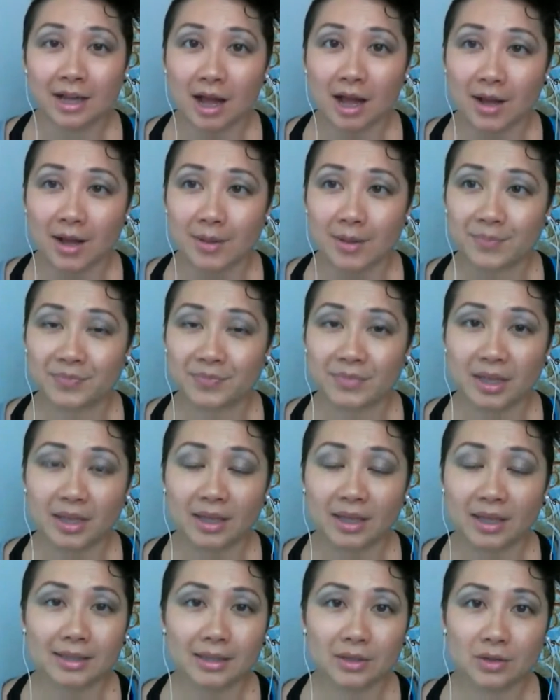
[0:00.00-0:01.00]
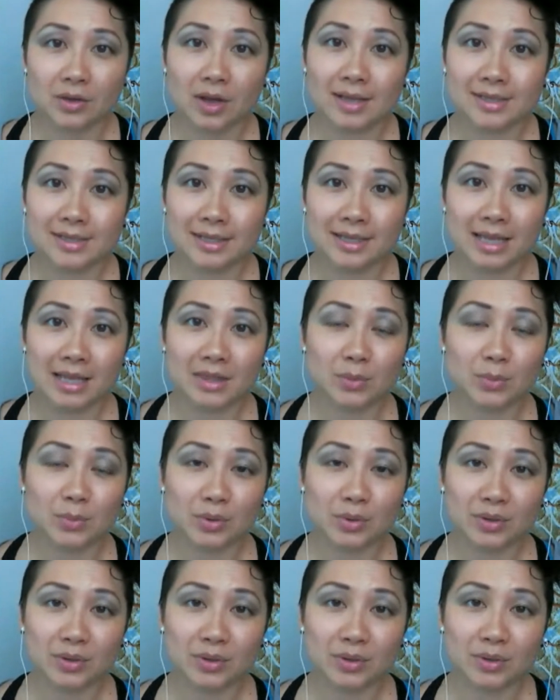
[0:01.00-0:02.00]
You guys, again, the
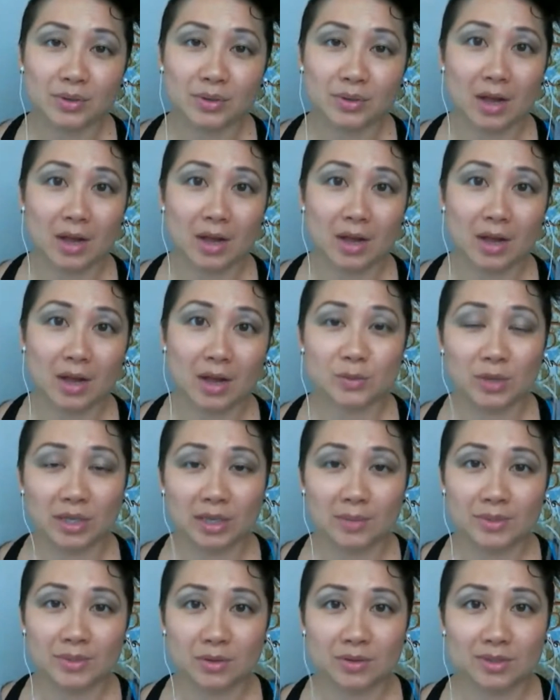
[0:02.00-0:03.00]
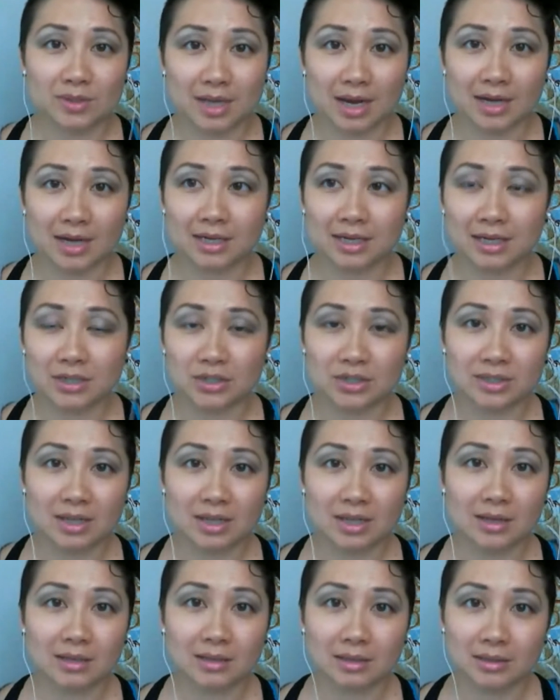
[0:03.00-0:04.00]
book is coming out this week. I'm so excited.
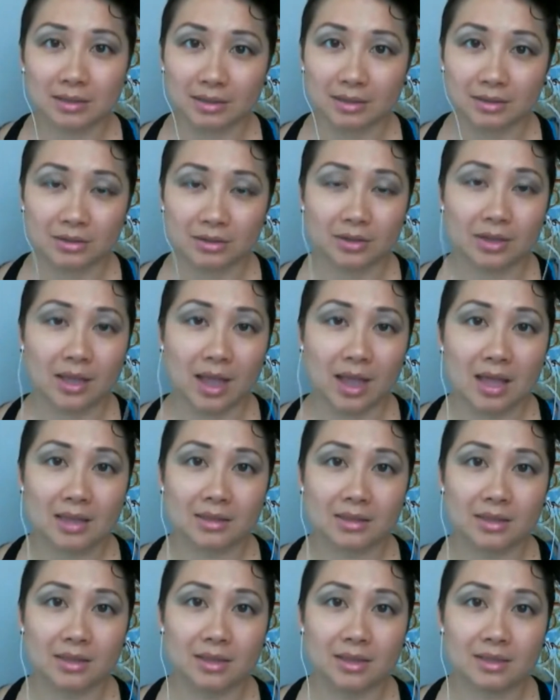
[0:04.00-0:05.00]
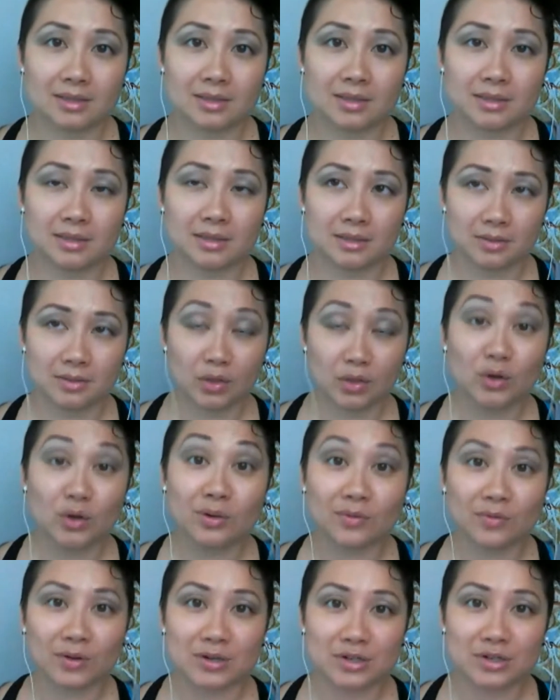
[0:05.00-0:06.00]
I just got a look at the
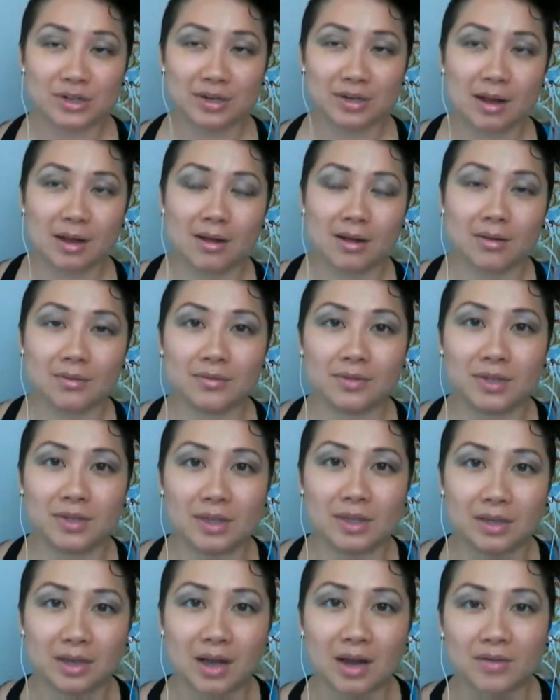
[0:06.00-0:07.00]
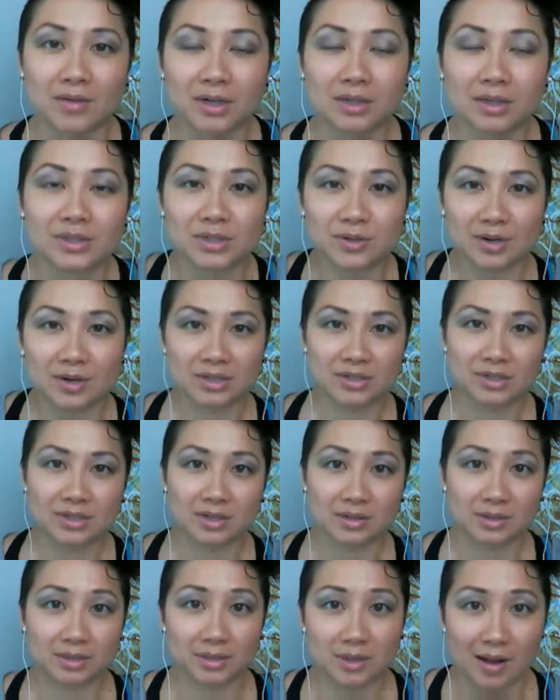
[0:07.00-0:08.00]
third version of the cover illustration.
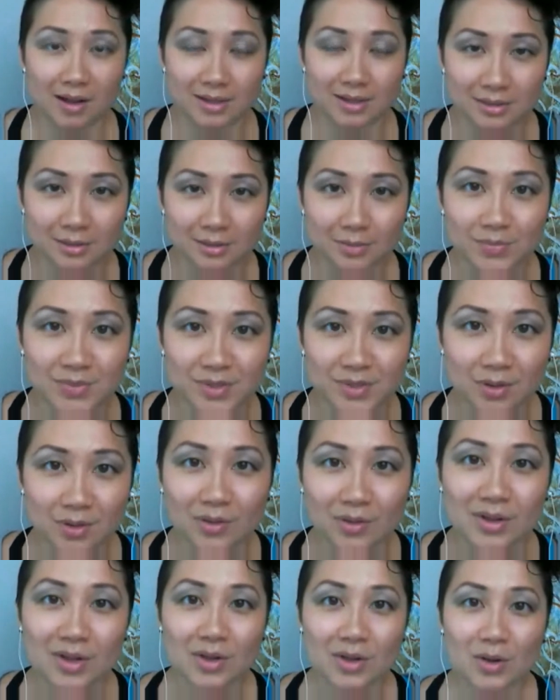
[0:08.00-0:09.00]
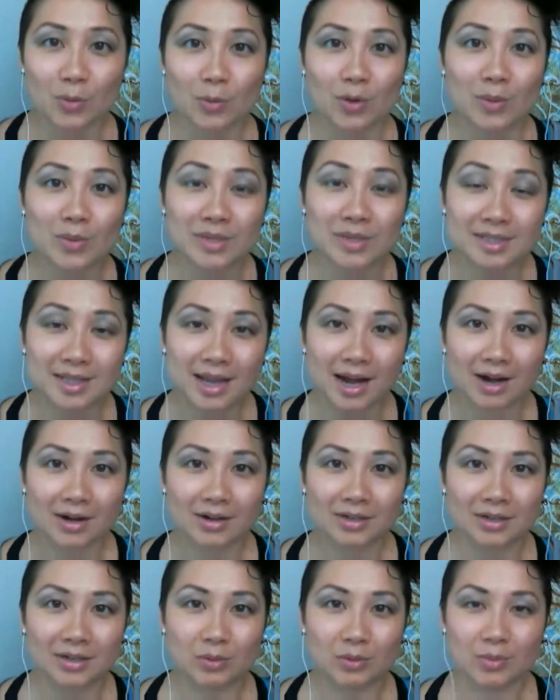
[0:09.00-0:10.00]
It looks awesome. So we're almost
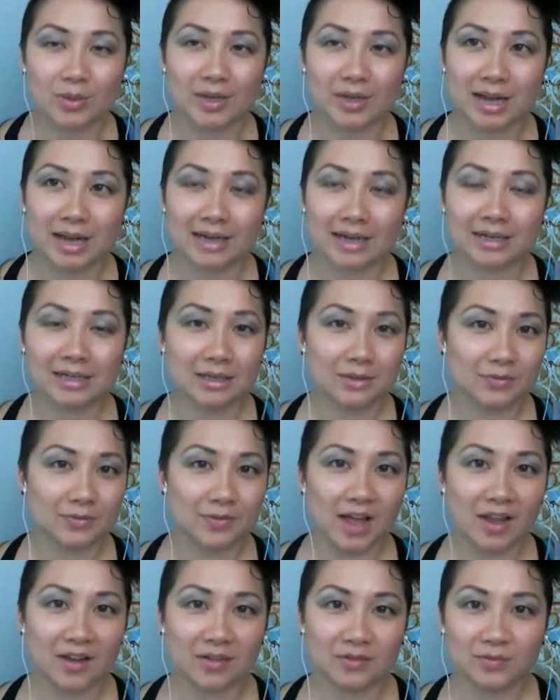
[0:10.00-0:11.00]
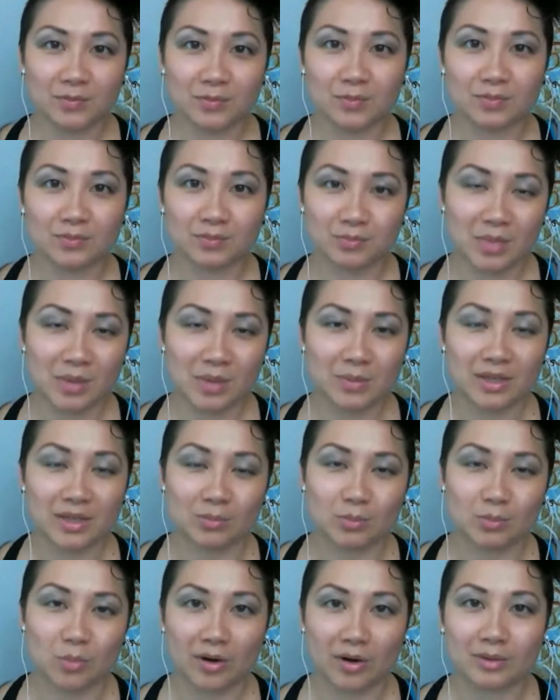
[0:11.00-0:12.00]
there. You know, we're about 95, maybe
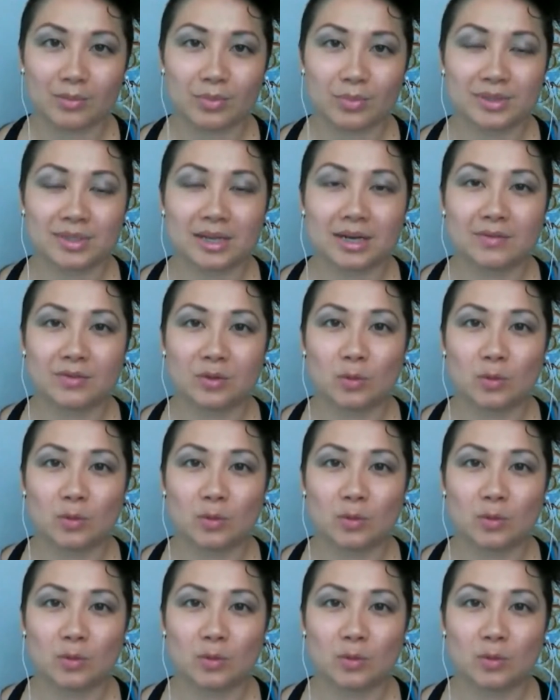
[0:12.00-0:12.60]
more % of